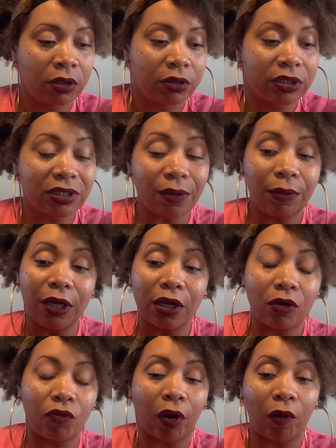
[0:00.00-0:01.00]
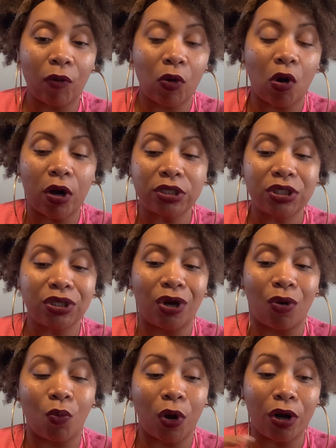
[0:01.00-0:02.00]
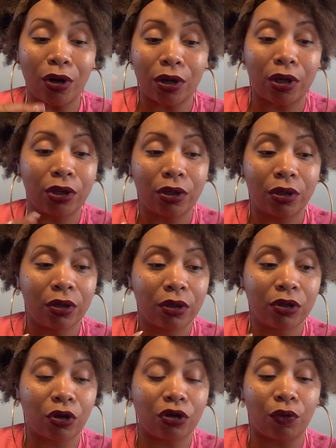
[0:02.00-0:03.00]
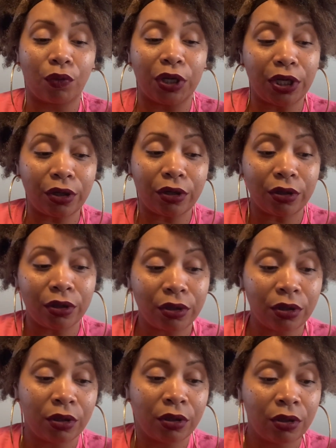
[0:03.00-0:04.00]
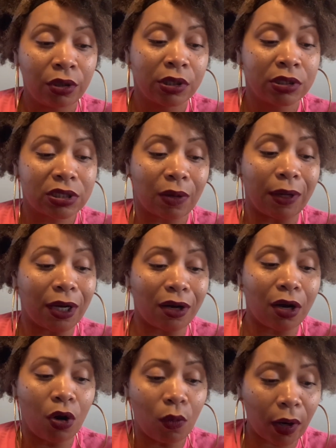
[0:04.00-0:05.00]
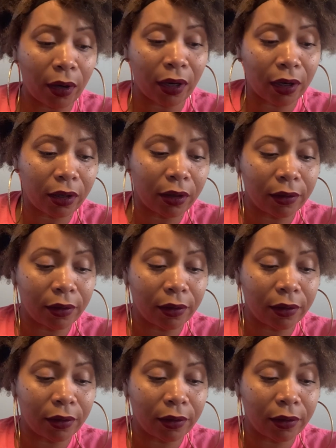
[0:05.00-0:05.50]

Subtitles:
This could be in regards to your work, your career. Could be a co-worker.